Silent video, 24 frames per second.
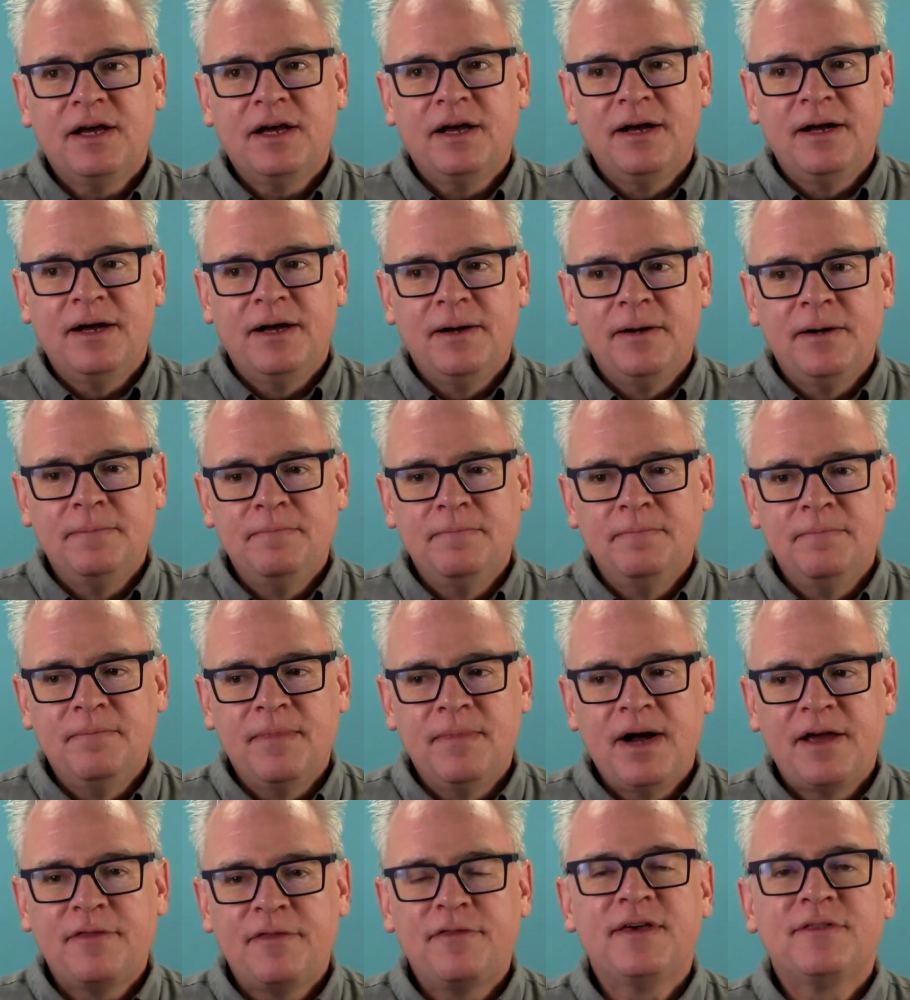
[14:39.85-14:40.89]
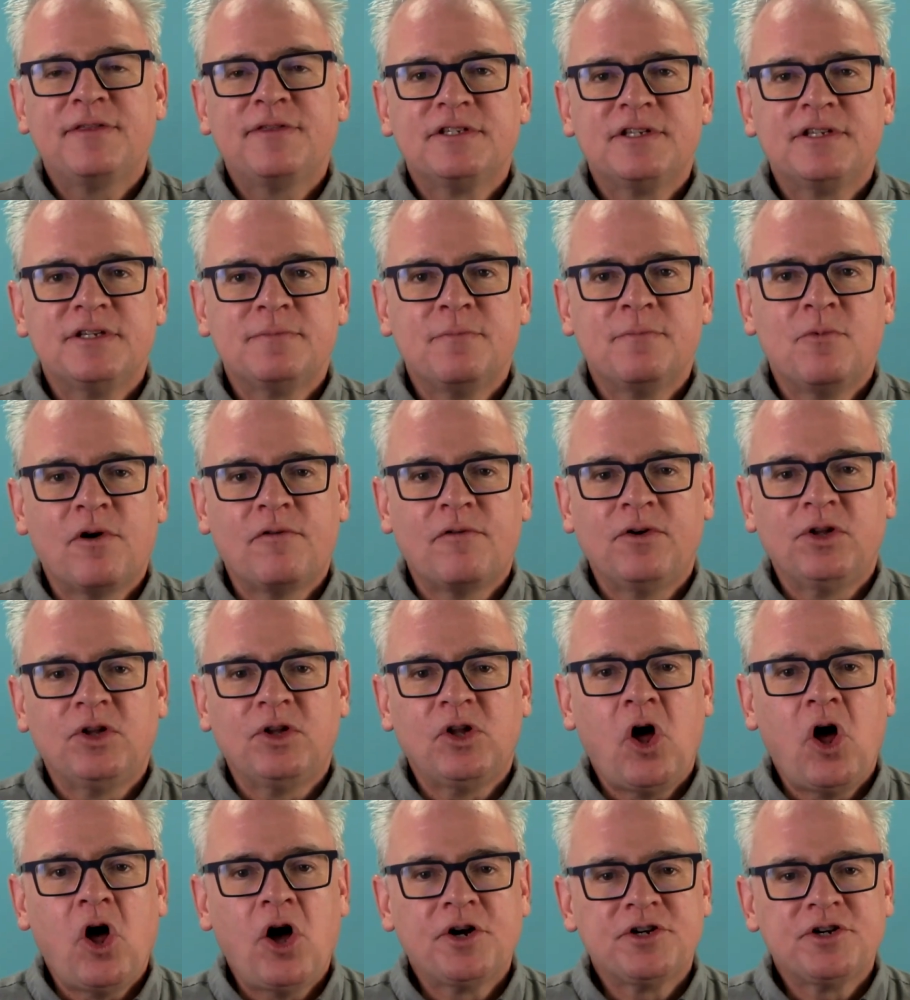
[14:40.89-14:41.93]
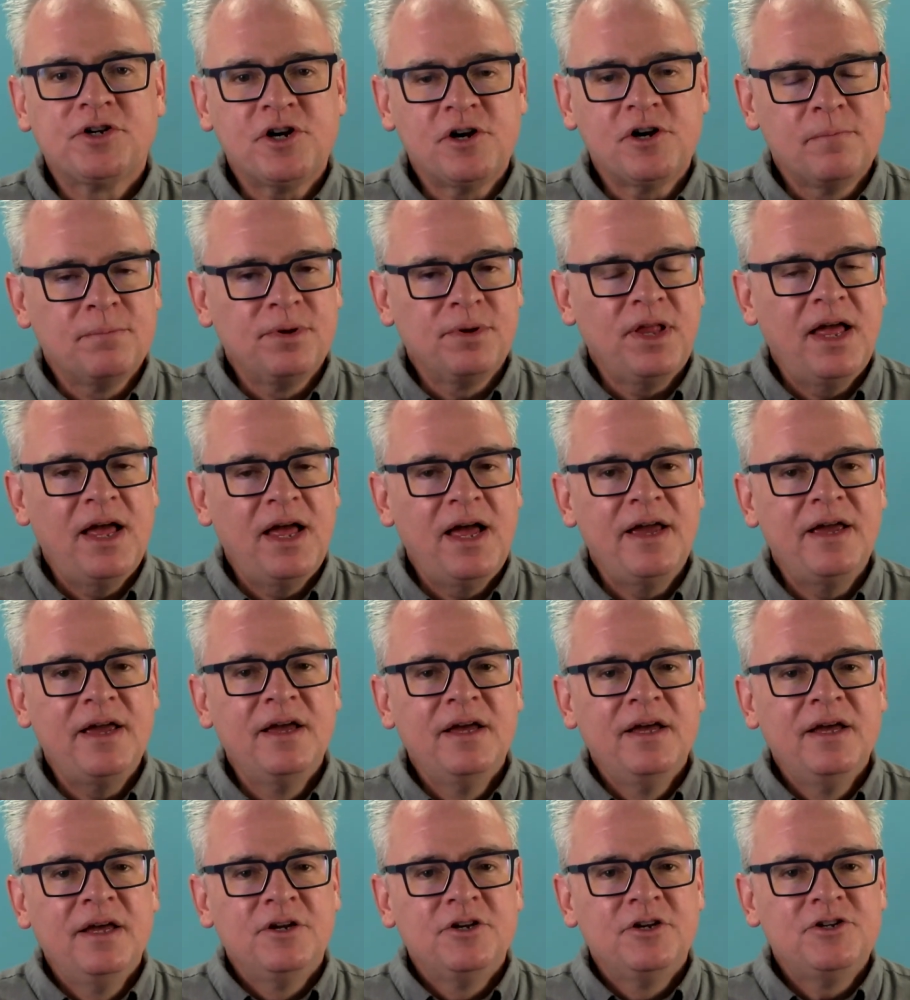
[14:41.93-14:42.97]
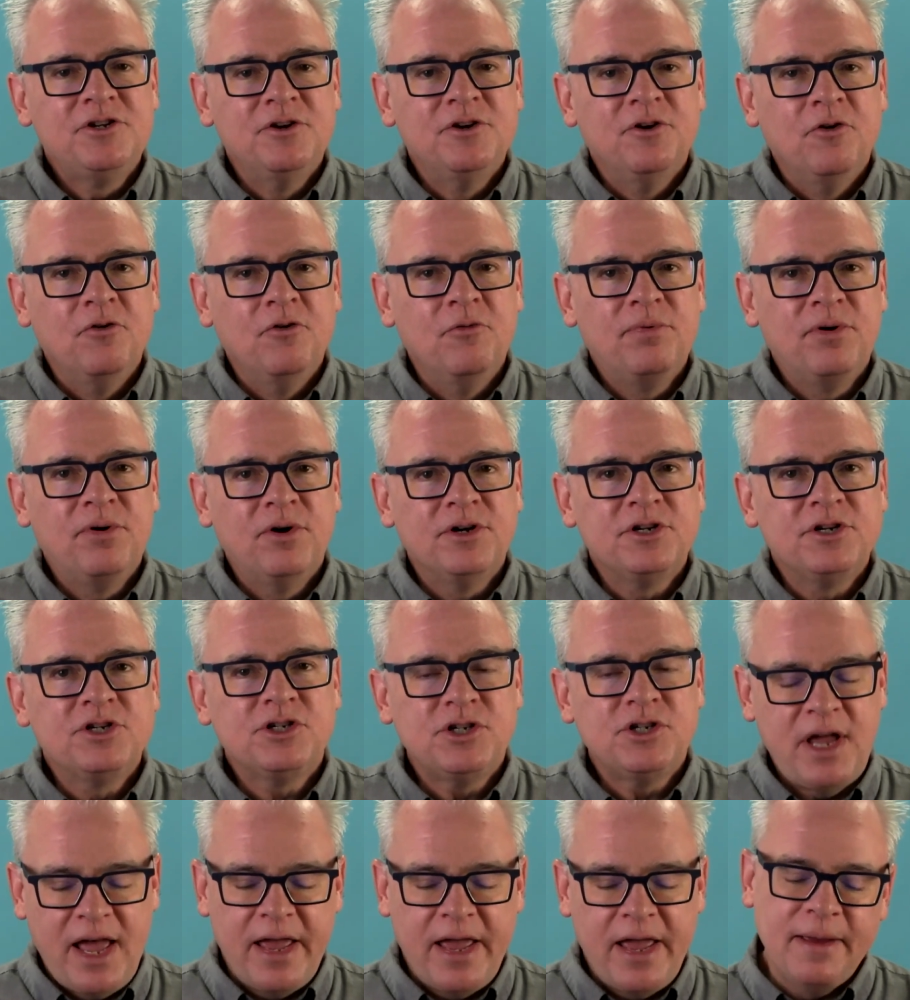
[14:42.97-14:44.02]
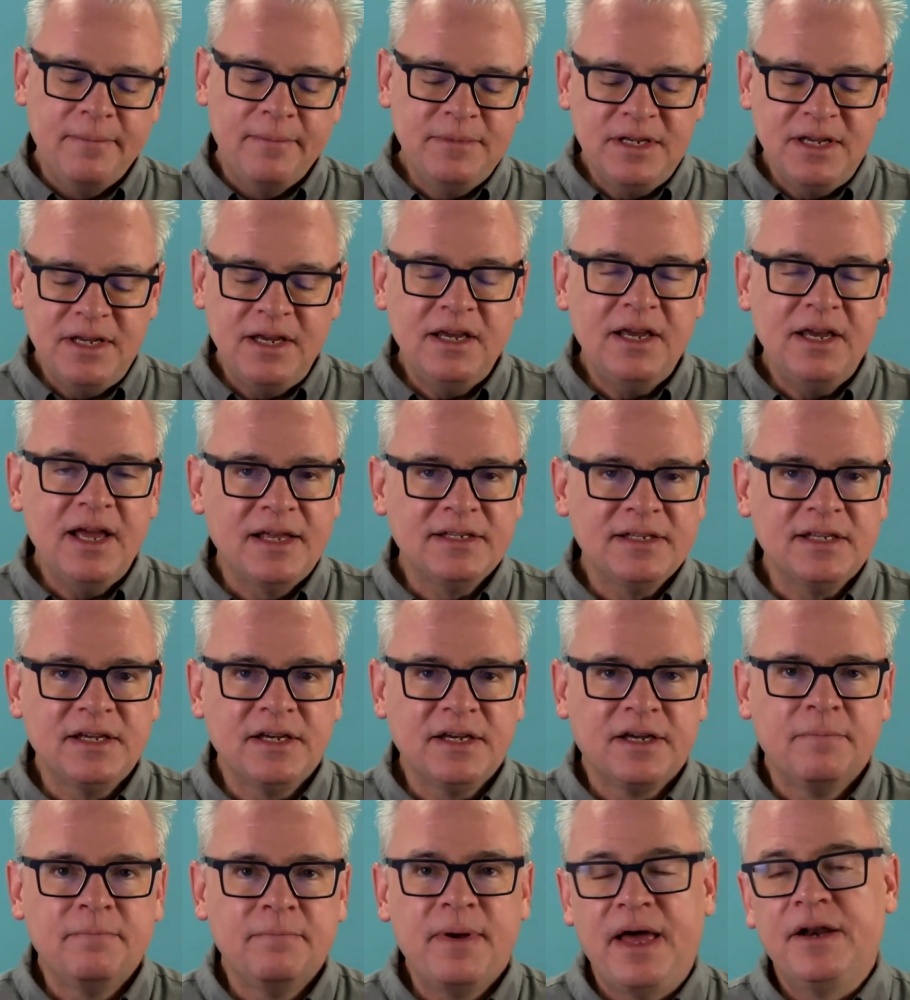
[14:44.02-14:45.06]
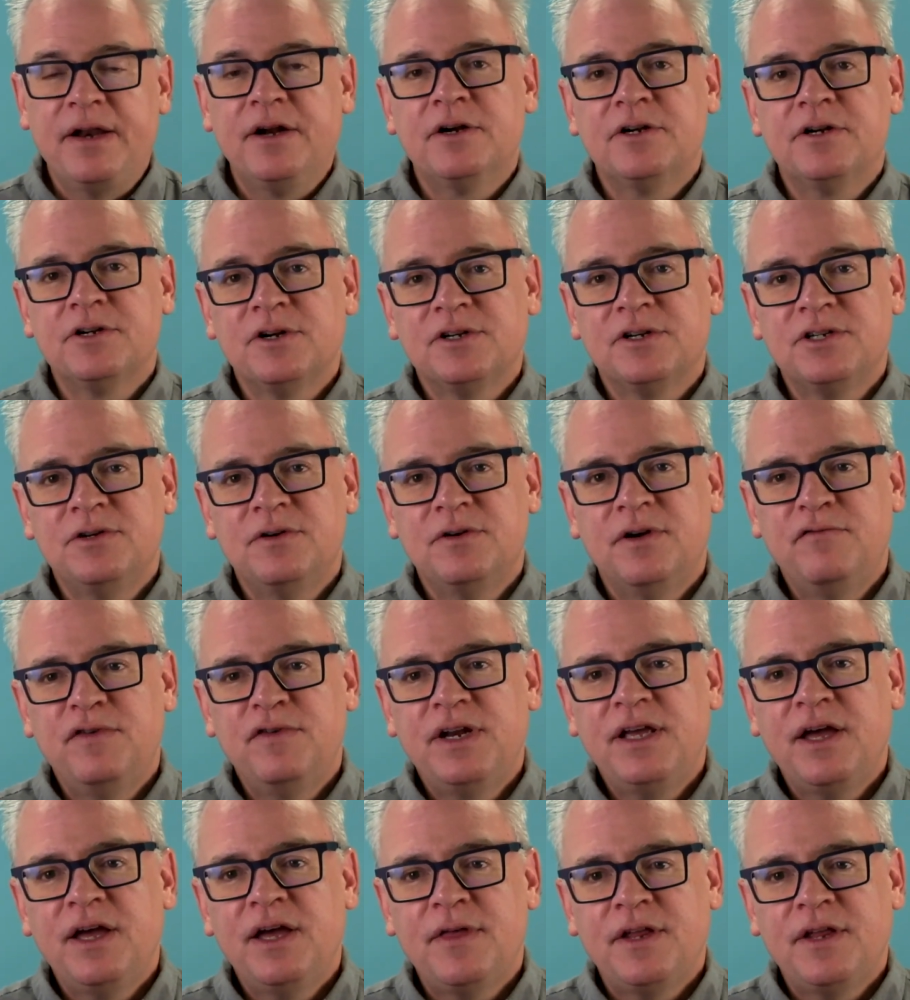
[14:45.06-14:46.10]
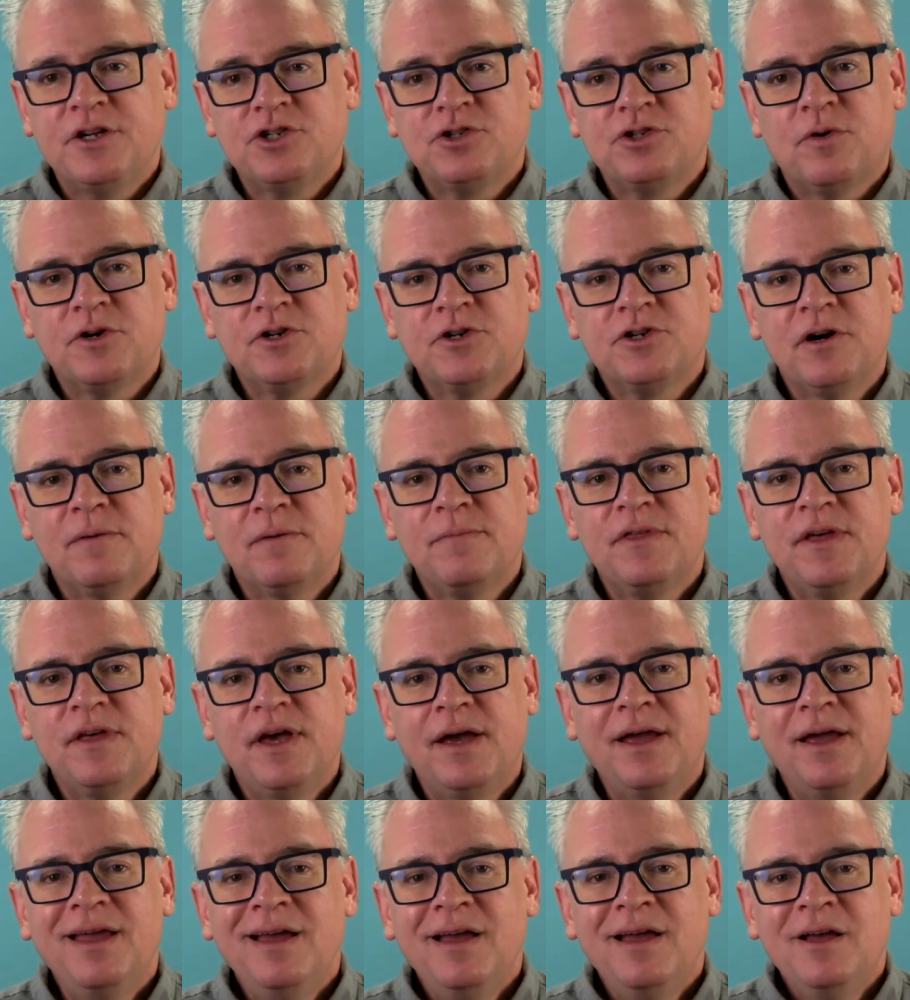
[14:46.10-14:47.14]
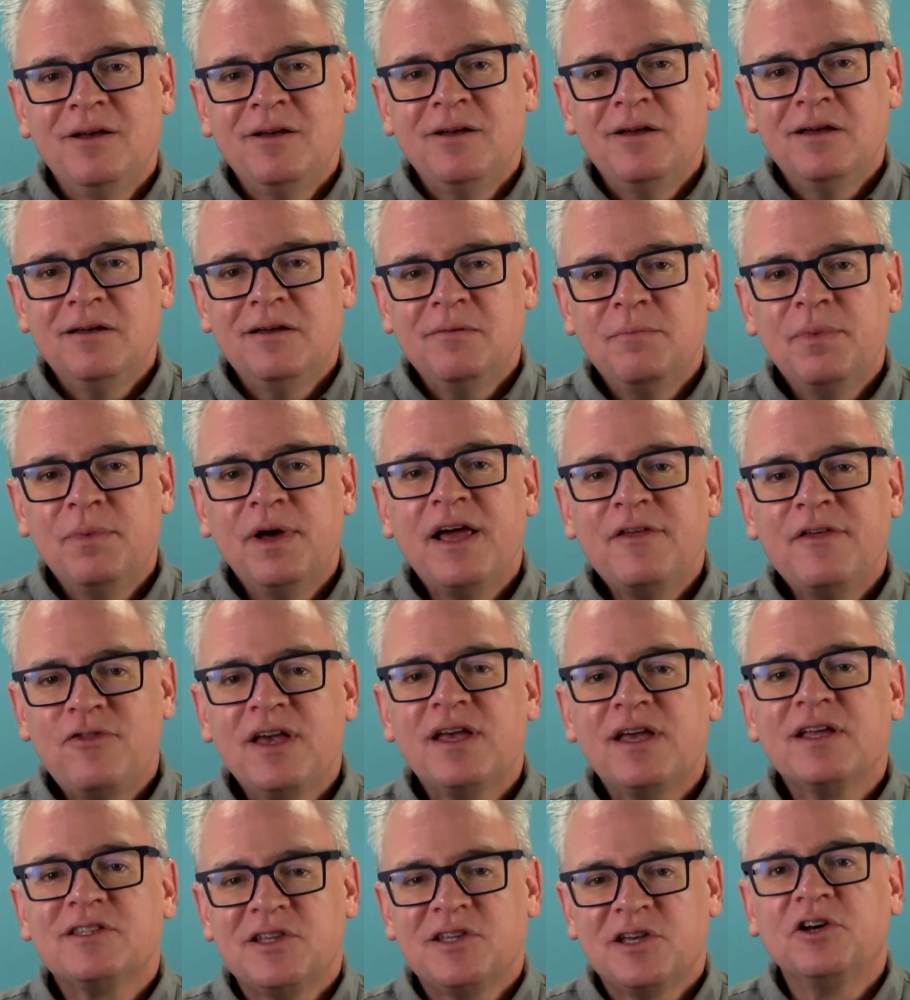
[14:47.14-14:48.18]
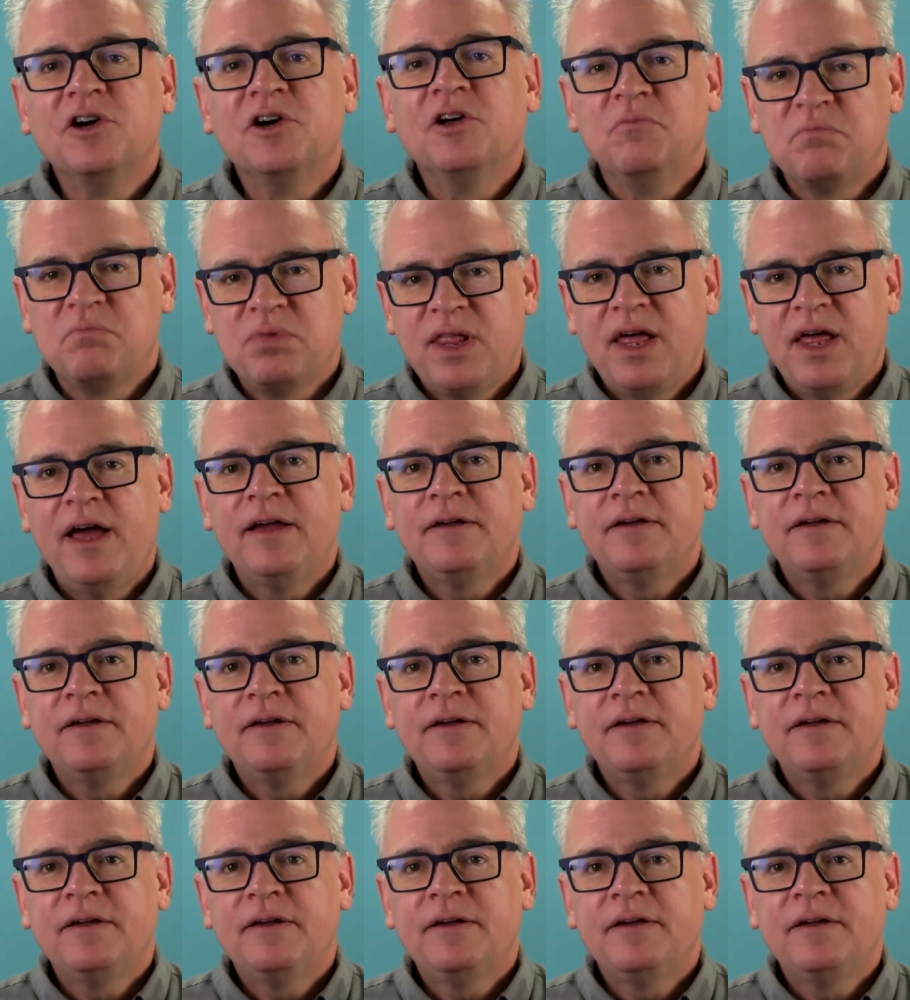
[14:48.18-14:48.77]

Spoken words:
I think this is more of a long-term play to push AMD as a competitor to NVIDIA than a short-term thing, but I think it's a good play.